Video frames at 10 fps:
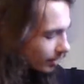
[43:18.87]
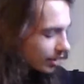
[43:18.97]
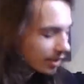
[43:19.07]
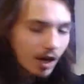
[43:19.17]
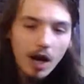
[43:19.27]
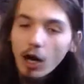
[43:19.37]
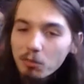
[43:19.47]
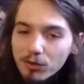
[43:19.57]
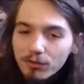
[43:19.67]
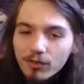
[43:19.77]
You know, I hope
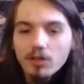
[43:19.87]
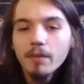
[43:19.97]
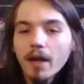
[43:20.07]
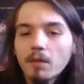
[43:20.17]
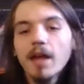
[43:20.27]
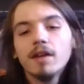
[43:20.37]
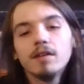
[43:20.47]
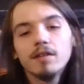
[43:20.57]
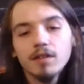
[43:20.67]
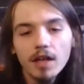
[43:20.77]
you're feeling better, man. You